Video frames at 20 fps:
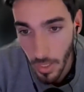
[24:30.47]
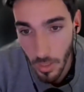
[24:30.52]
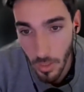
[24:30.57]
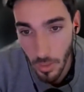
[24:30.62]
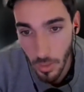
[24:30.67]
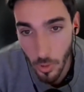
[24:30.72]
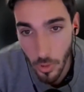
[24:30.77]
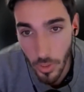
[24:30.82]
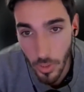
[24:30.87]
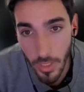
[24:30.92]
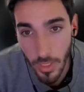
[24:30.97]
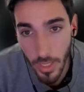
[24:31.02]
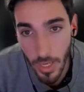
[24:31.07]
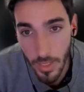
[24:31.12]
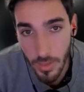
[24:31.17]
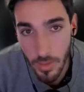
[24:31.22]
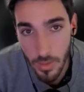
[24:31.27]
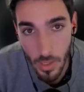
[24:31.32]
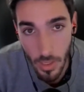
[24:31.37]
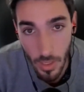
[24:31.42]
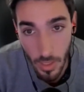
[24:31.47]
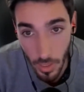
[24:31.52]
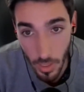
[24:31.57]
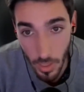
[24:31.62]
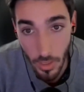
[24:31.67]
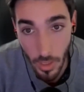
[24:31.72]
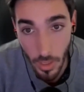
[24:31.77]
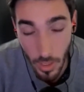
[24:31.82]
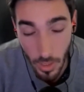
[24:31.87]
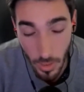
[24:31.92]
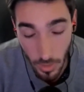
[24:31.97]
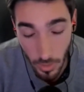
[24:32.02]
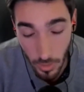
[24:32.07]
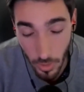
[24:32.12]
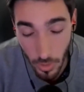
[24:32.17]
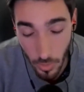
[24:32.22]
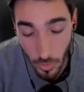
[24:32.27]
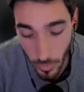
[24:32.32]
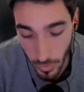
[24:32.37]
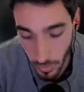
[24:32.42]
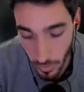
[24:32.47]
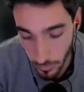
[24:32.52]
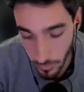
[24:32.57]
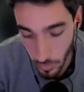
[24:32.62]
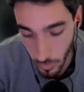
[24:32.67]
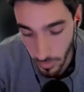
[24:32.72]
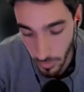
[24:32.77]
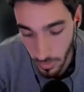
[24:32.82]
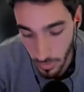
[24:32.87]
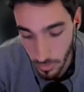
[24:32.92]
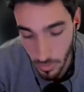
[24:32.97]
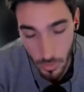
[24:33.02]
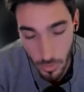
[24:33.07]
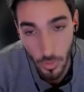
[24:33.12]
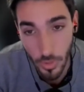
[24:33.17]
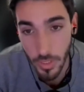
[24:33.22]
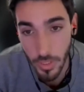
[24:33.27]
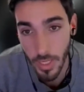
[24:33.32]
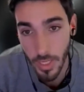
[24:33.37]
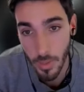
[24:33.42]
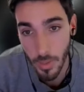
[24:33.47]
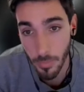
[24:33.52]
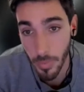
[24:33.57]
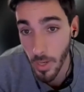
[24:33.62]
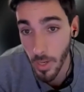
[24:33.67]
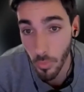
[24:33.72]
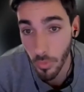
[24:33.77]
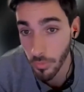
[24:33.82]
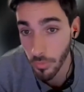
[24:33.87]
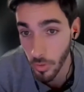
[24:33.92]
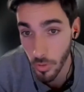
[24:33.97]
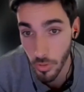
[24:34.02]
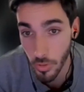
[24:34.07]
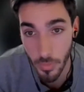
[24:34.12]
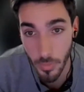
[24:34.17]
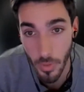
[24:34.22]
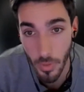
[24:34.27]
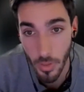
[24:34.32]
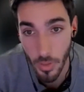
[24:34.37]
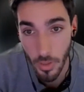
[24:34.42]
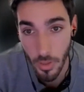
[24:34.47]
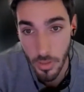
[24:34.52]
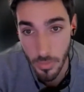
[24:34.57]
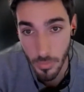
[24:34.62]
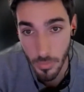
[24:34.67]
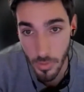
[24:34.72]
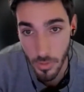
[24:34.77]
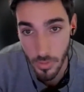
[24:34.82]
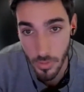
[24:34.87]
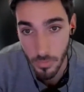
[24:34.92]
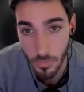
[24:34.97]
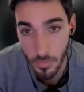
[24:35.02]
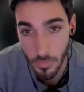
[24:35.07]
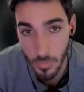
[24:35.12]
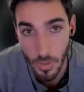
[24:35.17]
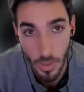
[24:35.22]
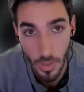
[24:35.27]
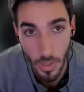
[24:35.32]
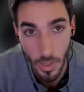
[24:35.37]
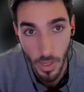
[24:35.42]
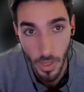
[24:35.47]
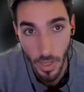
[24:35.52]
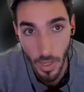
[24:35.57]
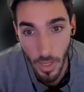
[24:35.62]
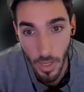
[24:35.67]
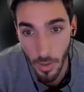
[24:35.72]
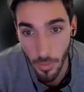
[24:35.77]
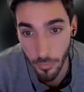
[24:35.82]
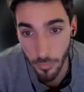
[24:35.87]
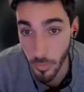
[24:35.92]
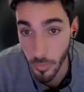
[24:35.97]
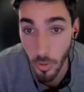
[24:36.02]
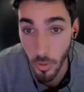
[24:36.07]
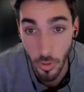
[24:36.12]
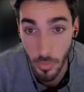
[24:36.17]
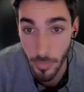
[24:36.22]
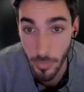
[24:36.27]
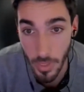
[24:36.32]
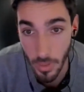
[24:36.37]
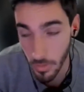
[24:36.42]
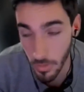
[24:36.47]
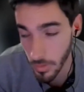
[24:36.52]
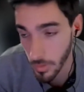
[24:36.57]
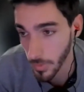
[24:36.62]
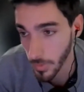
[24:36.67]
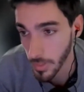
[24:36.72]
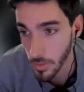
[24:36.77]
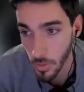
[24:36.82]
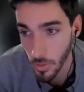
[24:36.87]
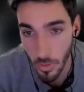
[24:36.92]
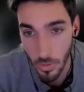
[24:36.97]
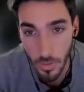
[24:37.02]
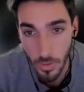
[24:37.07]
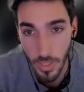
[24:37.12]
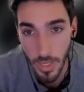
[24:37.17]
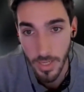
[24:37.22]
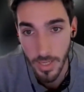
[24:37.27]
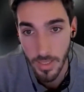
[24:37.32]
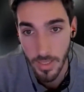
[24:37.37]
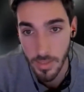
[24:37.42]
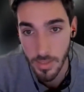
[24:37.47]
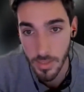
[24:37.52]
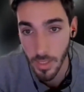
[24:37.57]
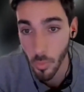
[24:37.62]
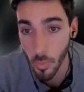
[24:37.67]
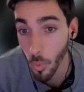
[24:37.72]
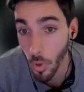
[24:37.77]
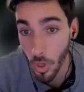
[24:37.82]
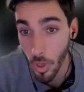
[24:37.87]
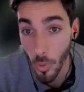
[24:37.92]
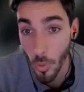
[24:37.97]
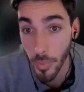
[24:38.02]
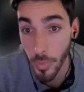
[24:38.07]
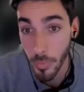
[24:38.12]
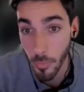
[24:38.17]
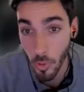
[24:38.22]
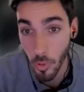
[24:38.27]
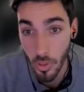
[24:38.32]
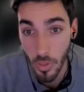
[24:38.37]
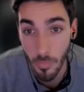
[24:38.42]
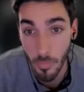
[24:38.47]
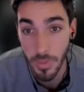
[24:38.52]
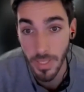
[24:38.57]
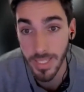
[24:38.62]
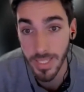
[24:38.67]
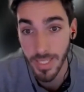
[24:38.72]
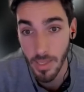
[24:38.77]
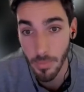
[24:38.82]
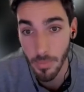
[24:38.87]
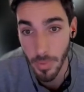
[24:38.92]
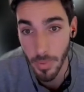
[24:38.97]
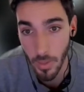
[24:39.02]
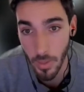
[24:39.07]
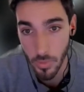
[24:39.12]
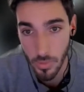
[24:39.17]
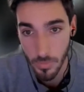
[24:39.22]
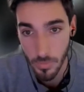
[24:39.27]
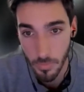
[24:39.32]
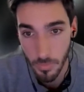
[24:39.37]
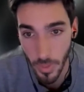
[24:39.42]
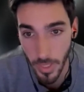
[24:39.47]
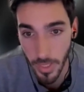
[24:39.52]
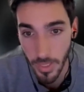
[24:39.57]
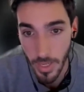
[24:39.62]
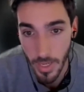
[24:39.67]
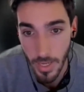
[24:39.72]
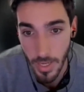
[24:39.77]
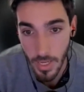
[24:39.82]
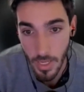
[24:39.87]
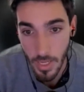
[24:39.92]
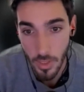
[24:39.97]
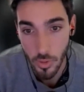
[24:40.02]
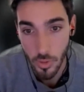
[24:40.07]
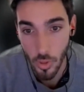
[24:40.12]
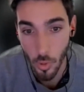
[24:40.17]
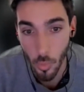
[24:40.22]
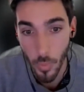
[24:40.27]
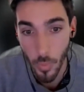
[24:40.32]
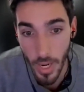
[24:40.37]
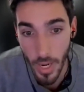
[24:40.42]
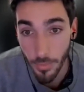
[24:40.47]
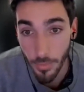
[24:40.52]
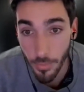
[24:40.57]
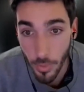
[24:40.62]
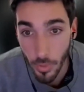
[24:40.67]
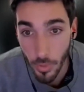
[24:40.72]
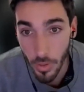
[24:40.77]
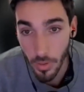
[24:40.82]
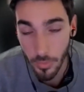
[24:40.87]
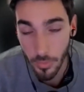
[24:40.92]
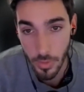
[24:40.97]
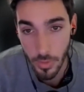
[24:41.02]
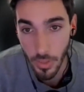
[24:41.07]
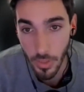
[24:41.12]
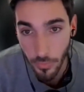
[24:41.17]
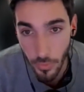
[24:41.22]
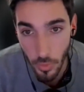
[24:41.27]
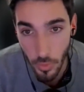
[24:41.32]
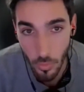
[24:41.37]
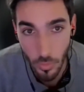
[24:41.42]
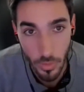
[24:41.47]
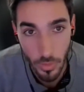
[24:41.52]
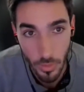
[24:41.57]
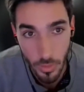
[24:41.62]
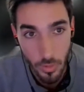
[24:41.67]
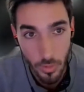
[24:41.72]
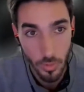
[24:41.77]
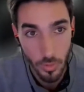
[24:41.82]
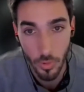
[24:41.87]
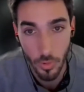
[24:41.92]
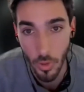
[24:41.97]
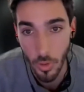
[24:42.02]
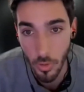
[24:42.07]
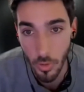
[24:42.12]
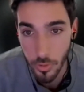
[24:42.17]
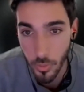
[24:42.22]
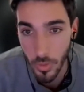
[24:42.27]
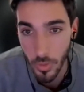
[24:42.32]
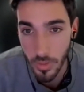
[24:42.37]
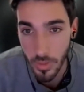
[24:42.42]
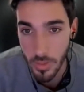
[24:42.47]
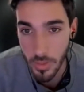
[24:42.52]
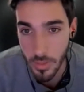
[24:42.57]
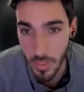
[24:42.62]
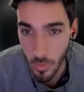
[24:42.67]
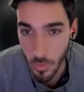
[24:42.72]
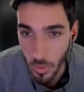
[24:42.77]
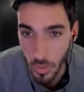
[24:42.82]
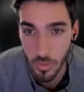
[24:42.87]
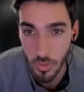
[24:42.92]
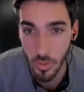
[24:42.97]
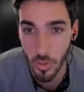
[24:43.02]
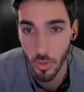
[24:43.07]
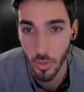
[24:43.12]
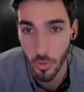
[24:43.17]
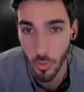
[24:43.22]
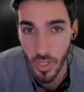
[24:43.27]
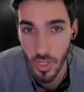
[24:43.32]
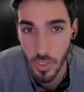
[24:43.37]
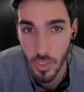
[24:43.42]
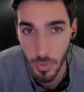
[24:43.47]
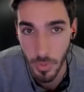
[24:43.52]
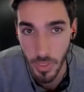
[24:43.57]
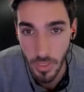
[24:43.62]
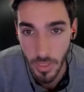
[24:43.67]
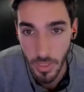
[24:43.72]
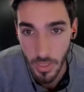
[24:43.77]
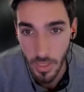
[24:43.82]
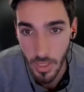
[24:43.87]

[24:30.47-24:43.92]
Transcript: looking at a good way of doing this is looking at bad reviews from other customers, from your competitors, right? So you look at it and say, what are people complaining about, right? So whatever, if you struggle to understand what is your USP,